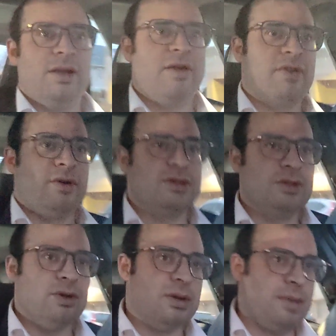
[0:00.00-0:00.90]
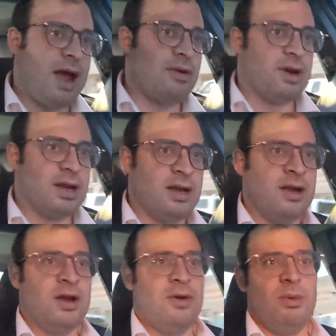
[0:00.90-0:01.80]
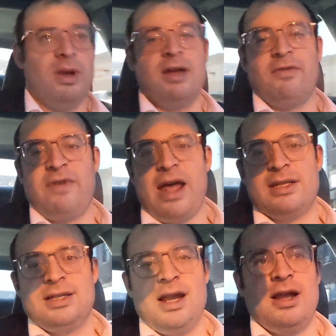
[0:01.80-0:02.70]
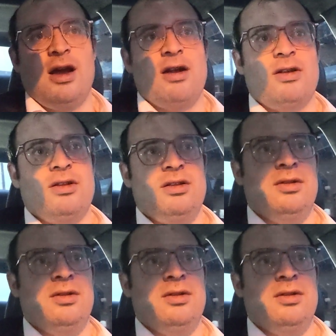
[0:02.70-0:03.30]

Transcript: after I was newly married, reading a fascinating article.